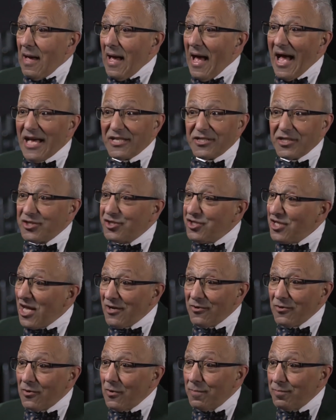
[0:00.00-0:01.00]
As a
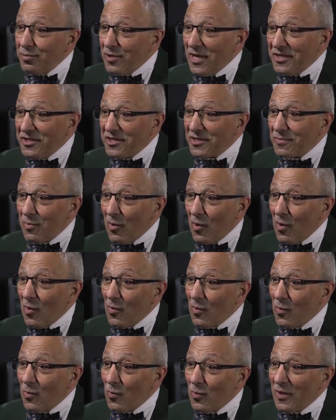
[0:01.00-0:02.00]
general
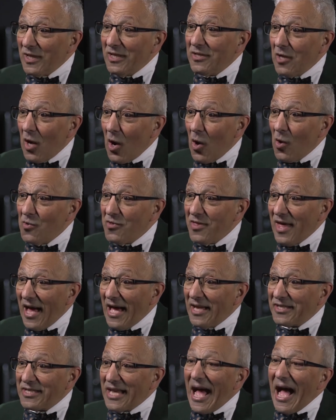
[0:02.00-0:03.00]
principle, we know
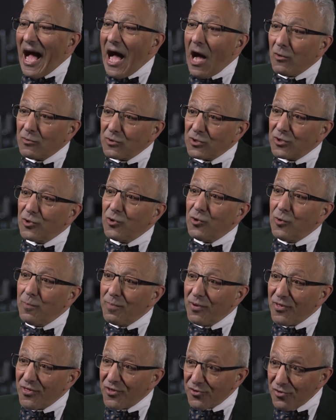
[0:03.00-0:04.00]
that
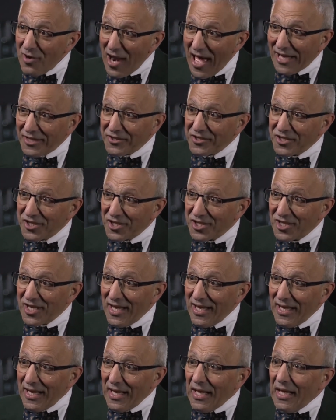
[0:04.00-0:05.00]
outgroup threats
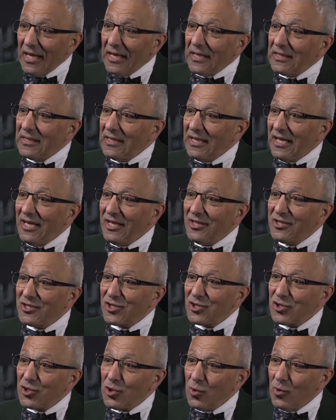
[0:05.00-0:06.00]

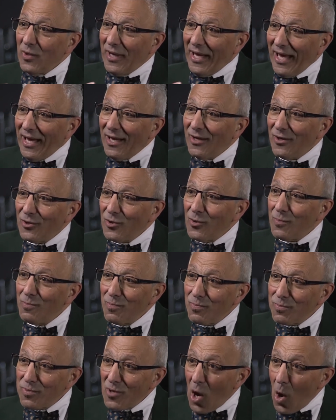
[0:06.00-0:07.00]
leads to
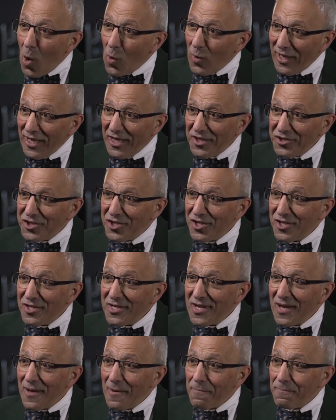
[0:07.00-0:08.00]
in-group
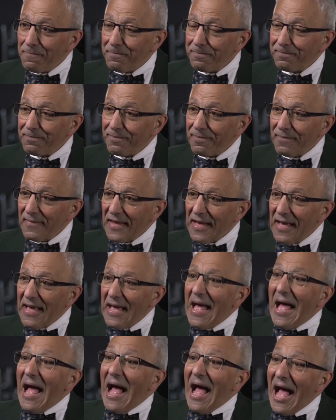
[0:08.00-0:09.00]
cohesion
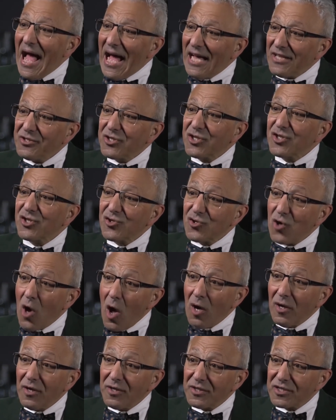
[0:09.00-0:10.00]
and
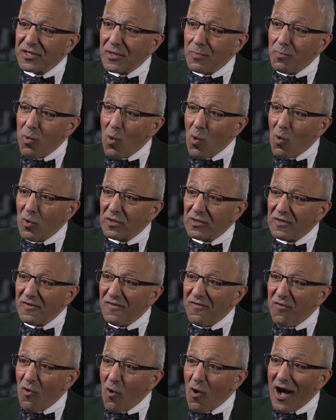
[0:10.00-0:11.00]
stronger support
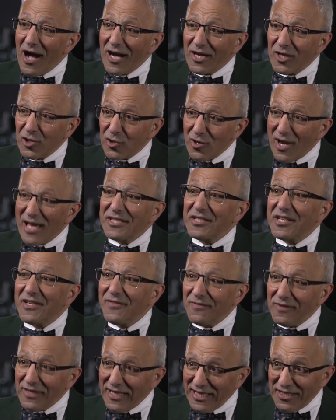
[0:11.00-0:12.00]
for
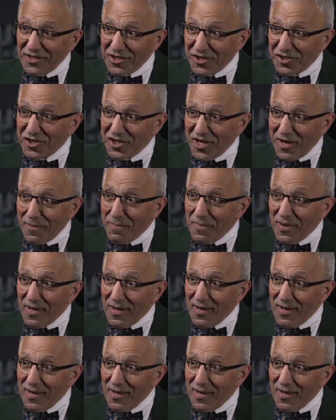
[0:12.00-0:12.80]
aggressive leadership.